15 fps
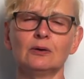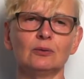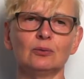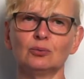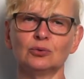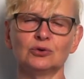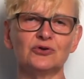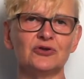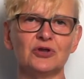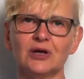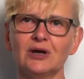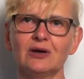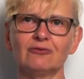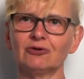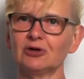what
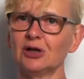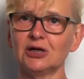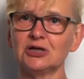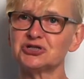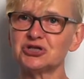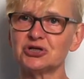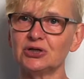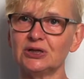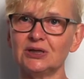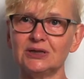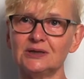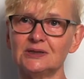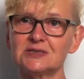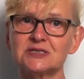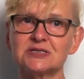their religion
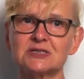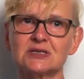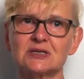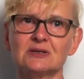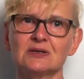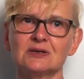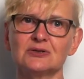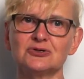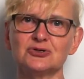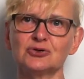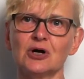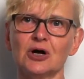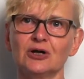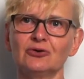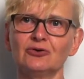is, to
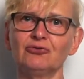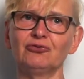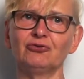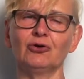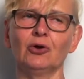kind of